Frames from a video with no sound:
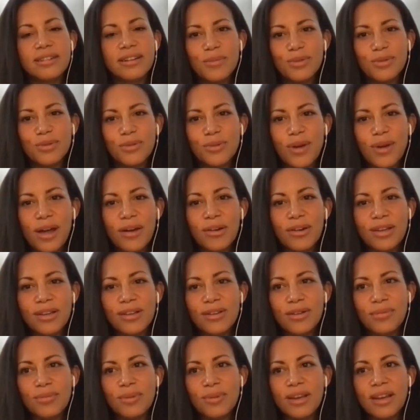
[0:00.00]
So how can
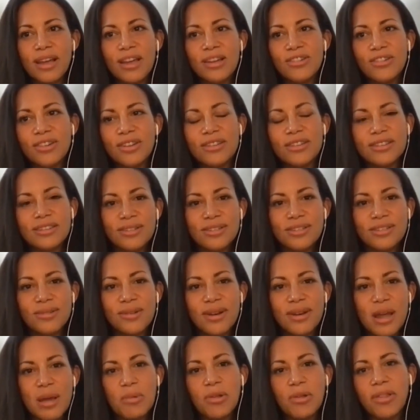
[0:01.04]
you be an agent to
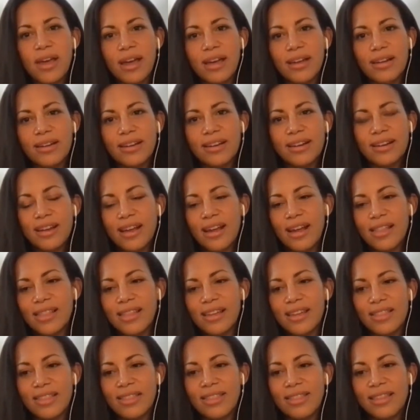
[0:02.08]
enable that? And I
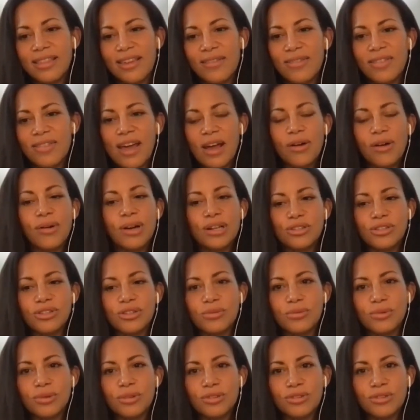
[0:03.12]
think even that
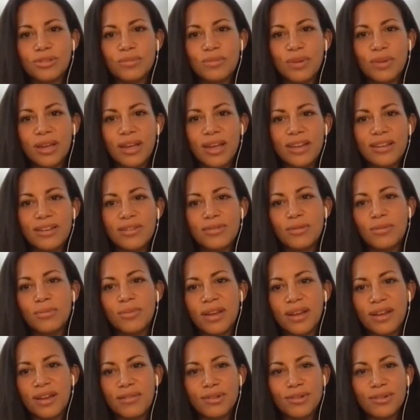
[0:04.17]
question will just beget different
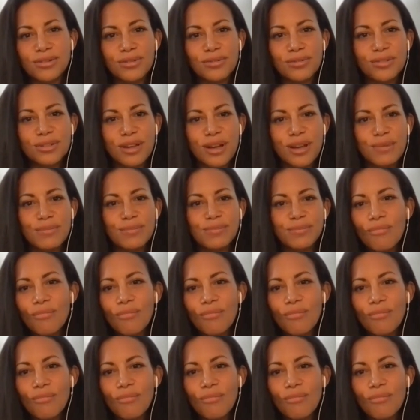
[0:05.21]
behaviors over time.